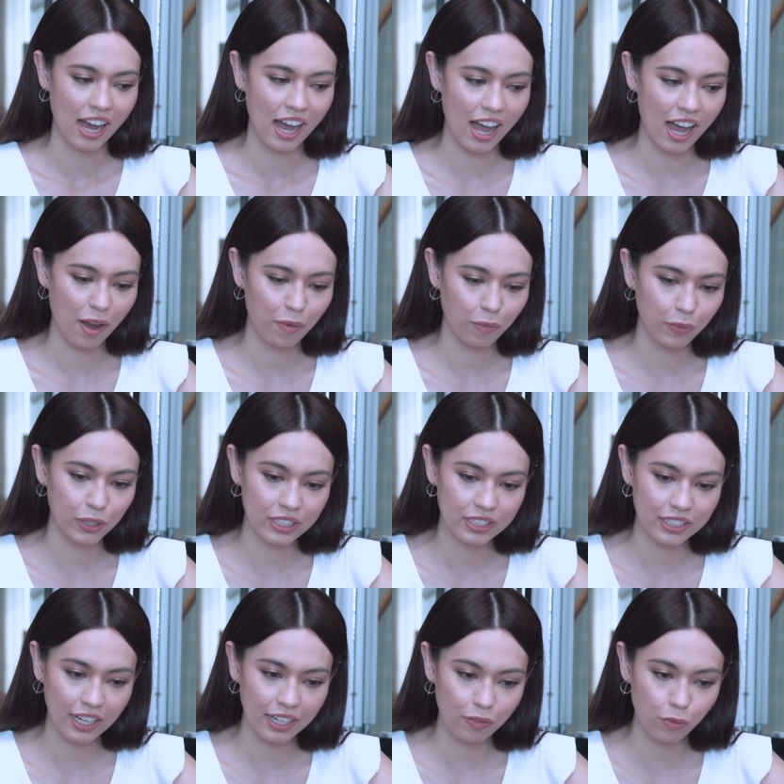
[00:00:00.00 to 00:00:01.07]
um, which is
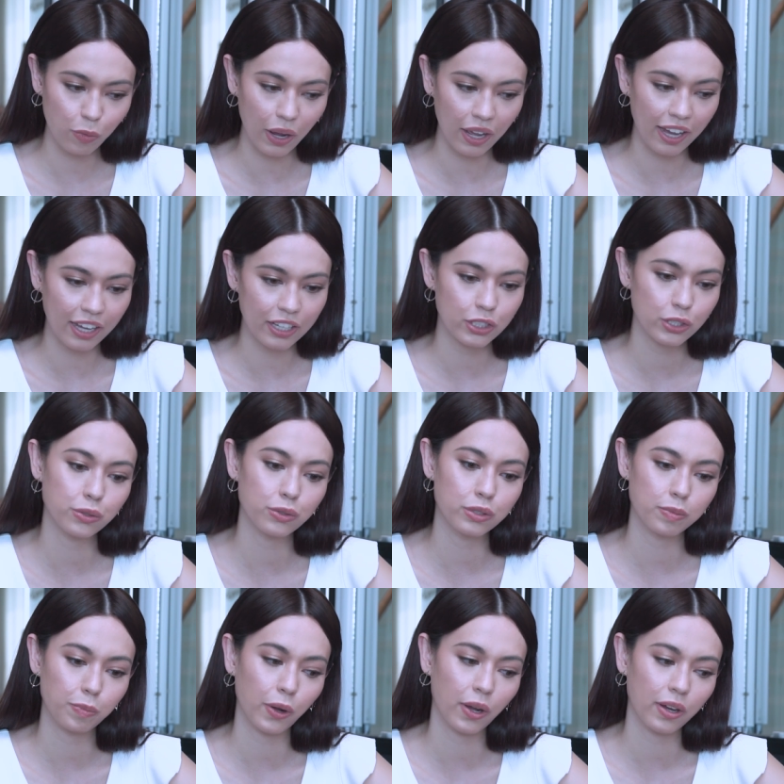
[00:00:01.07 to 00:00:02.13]
kind of why I choose
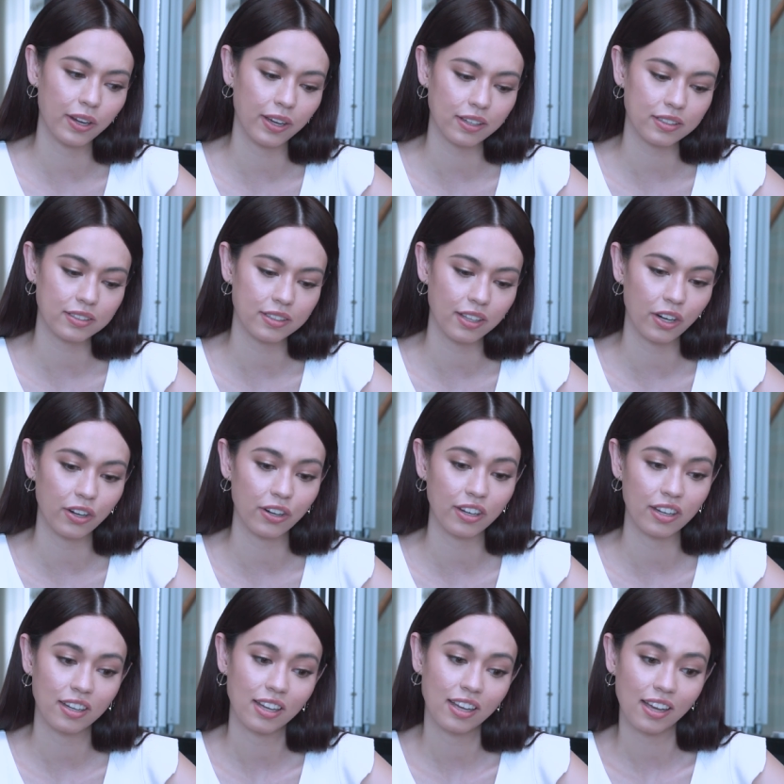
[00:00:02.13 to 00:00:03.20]
products that are
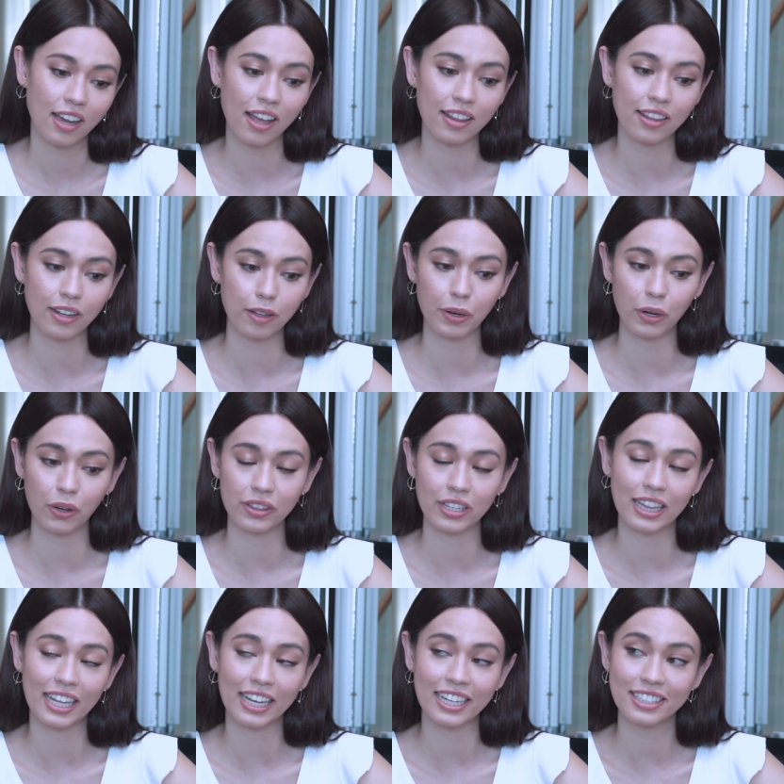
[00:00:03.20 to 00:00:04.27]
a little bit on the
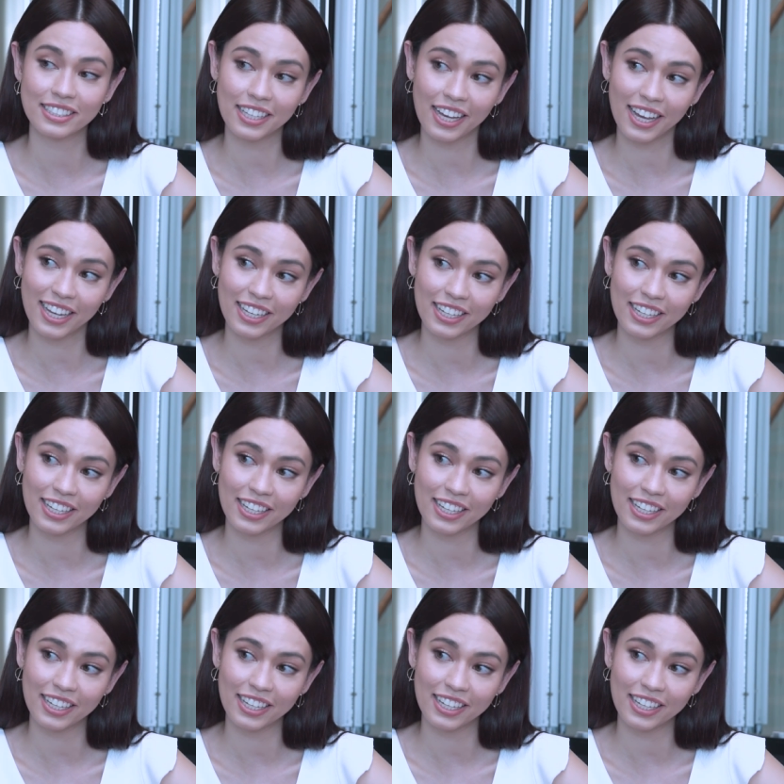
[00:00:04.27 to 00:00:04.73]
light side,